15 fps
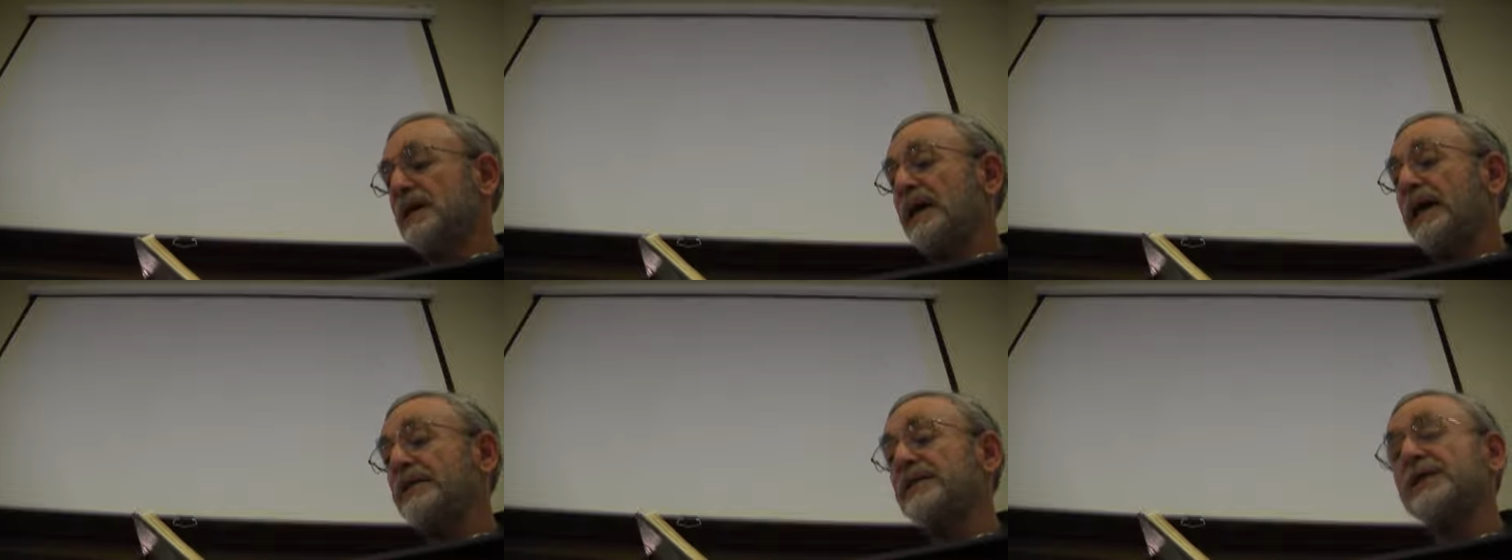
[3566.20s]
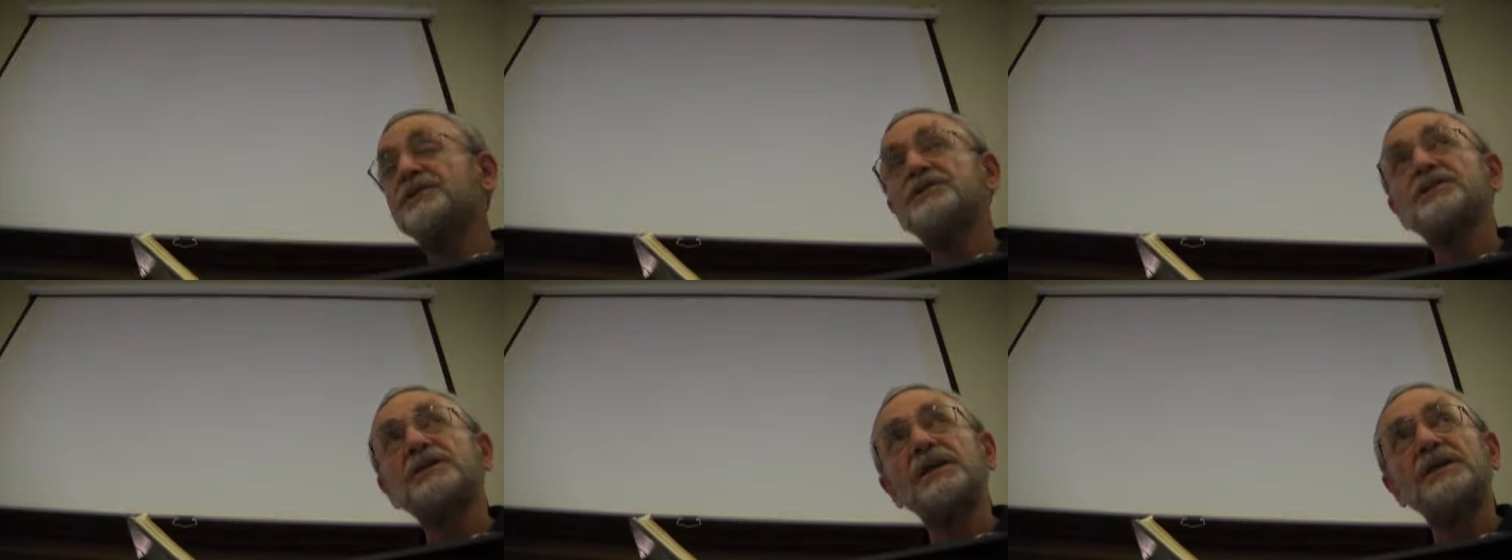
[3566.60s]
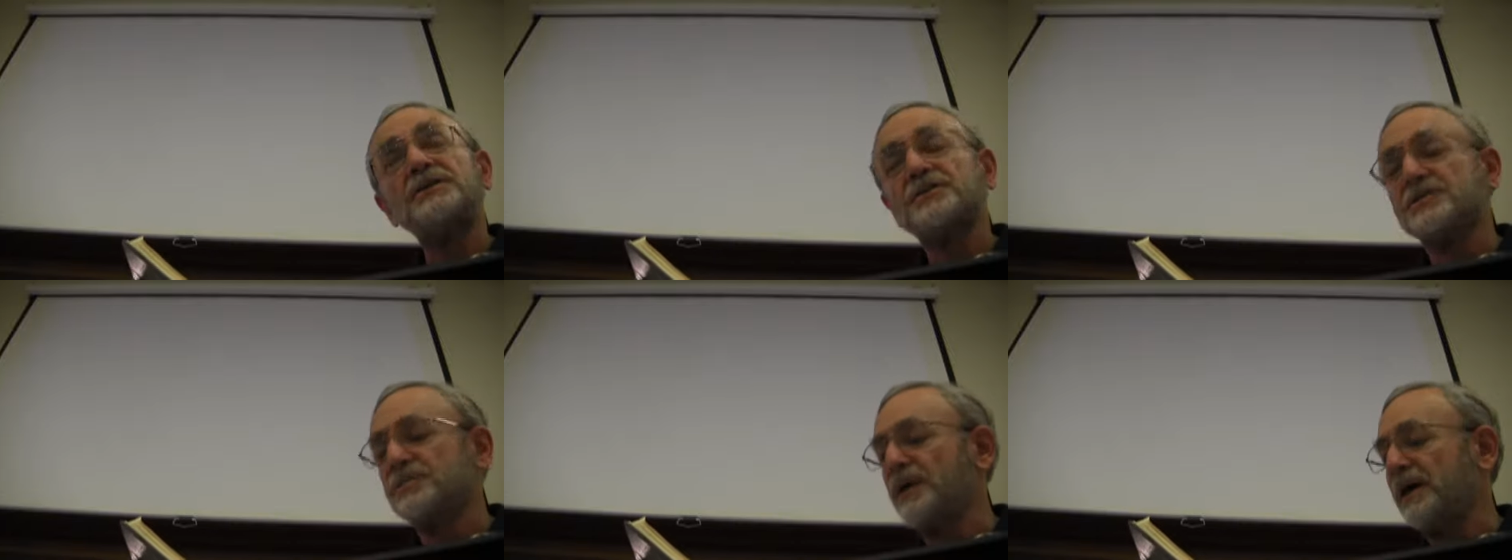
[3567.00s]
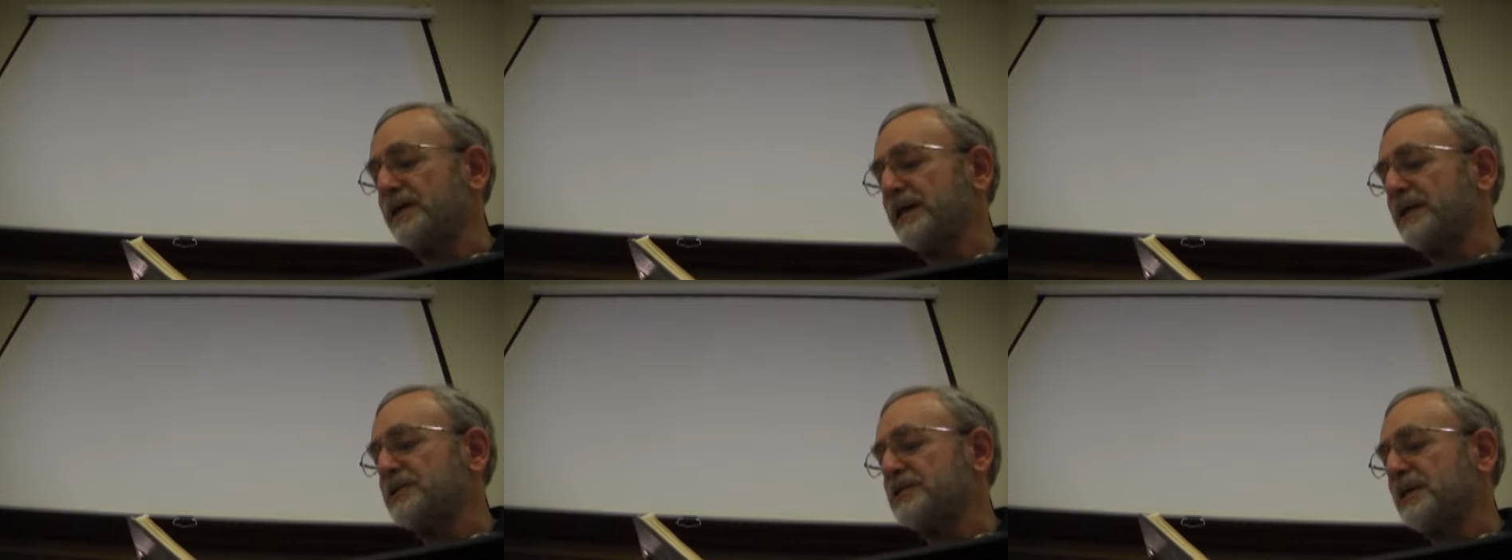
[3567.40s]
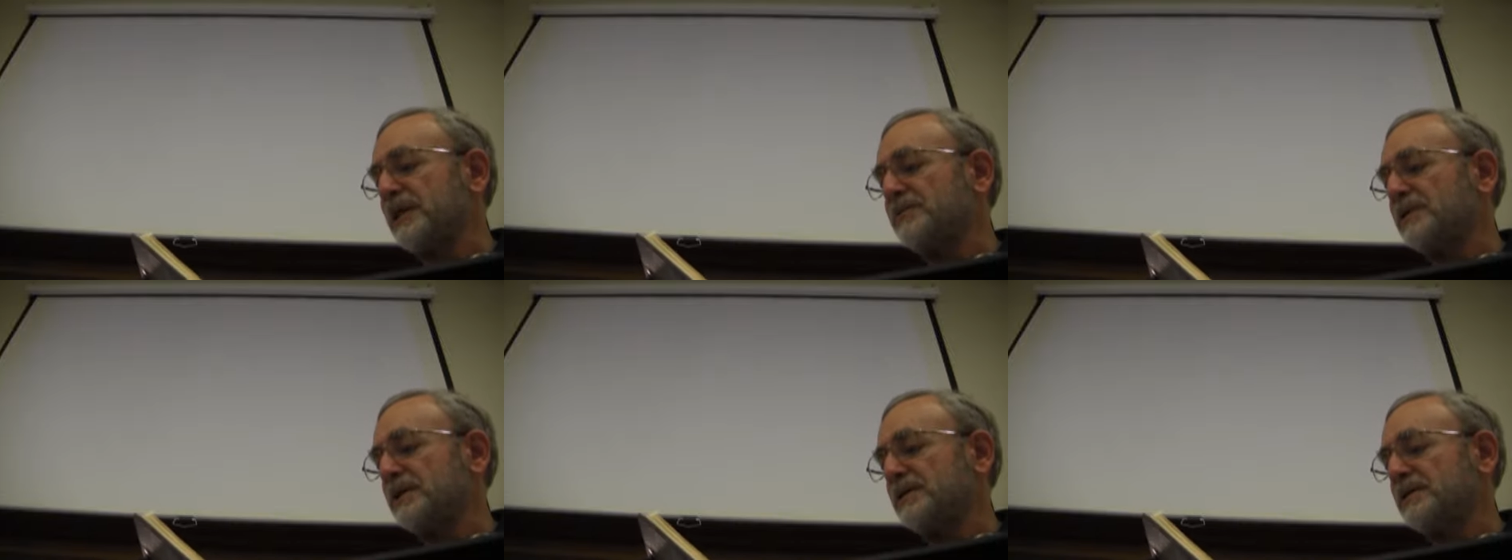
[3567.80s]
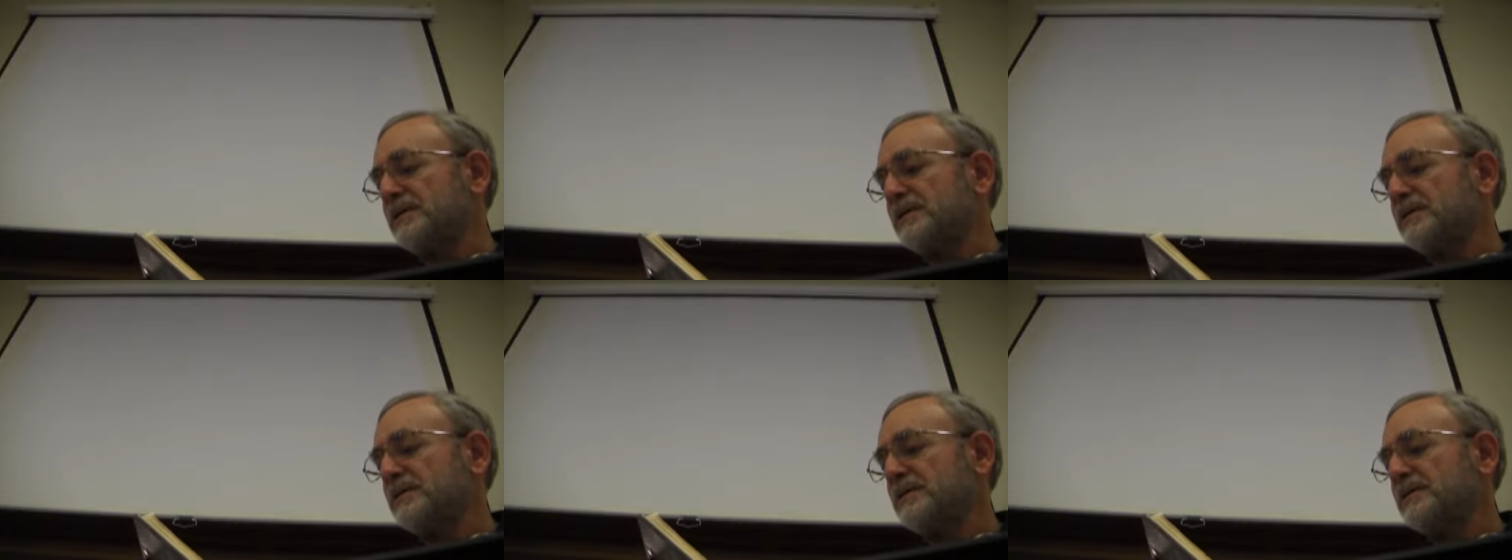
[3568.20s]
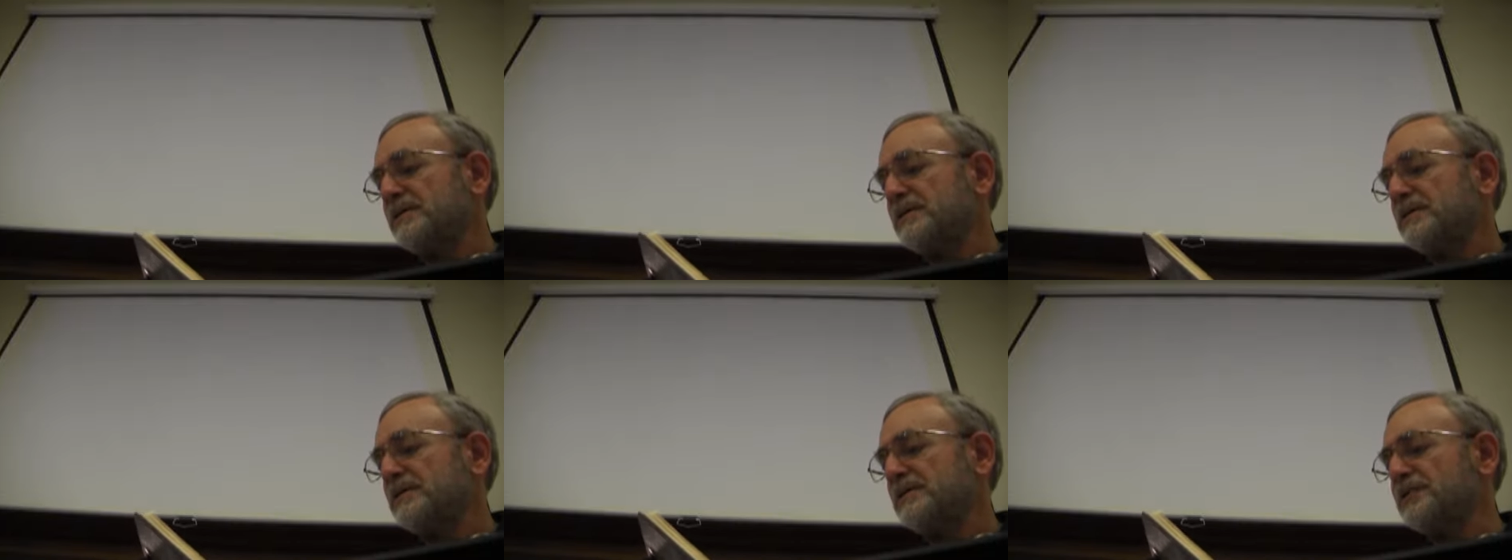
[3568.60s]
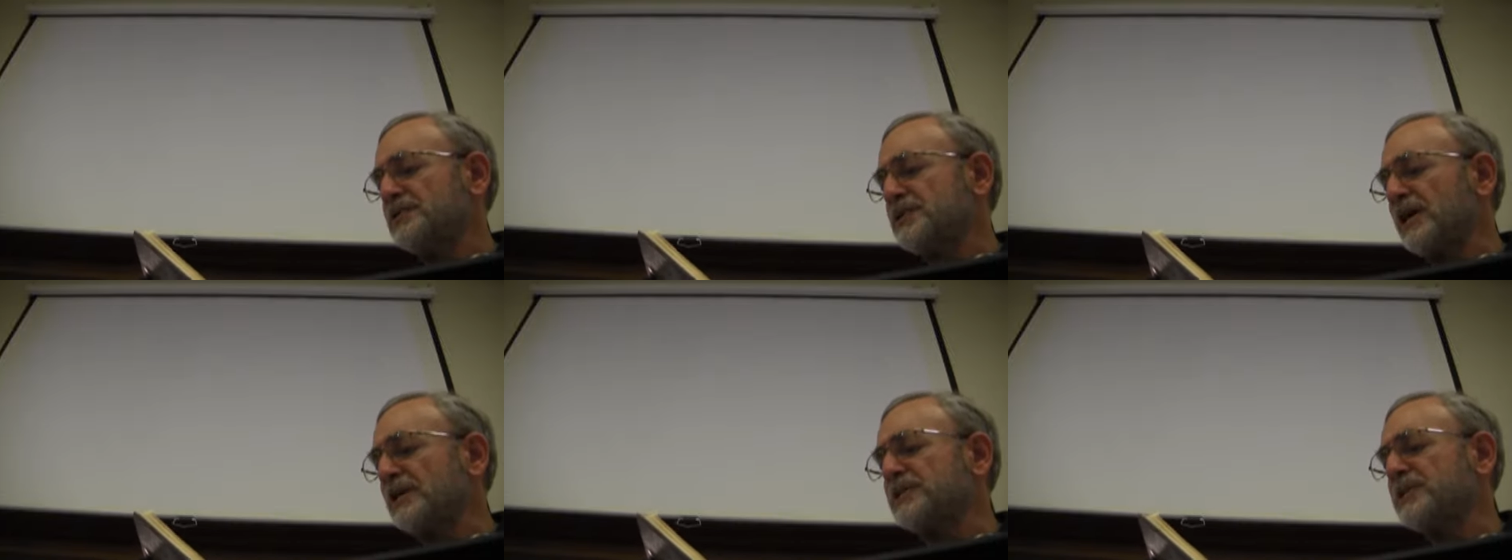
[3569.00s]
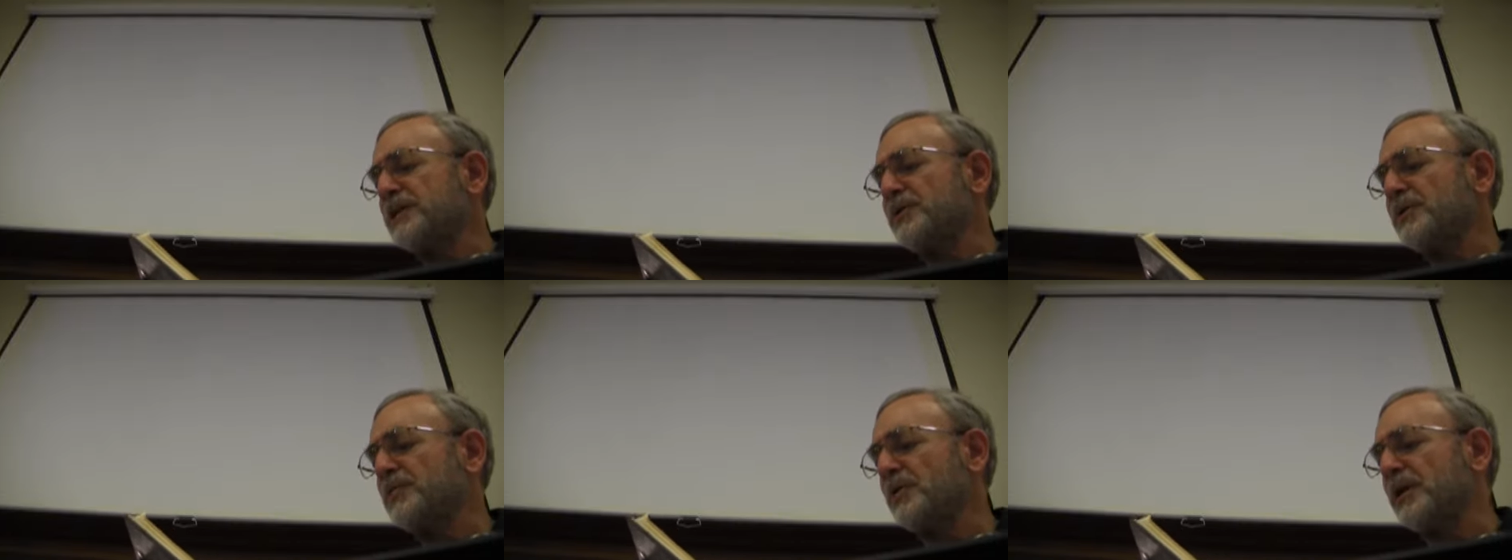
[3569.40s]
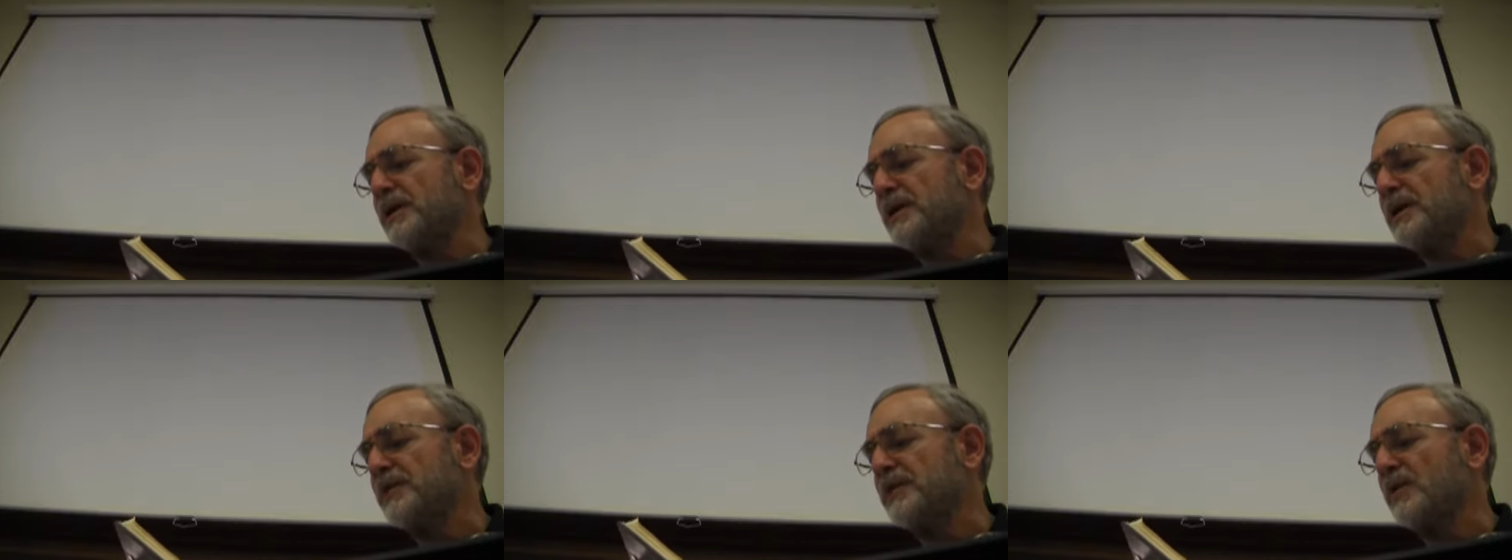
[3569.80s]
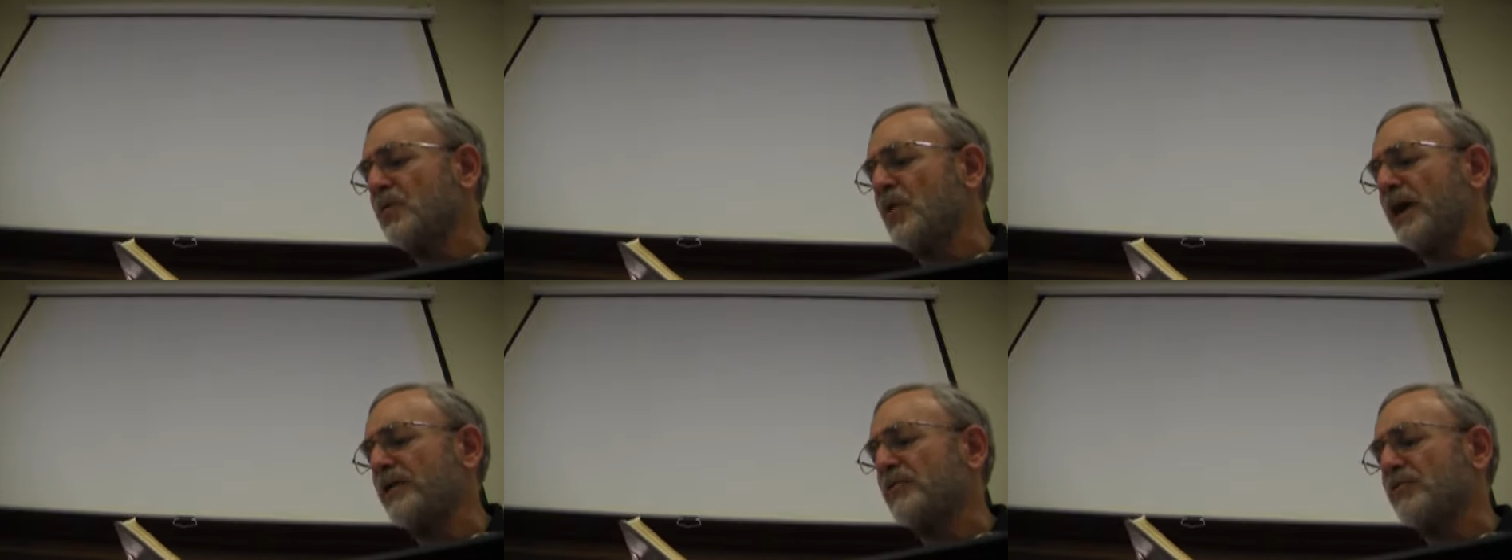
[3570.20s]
And they seized upon that statement, discussing with one another what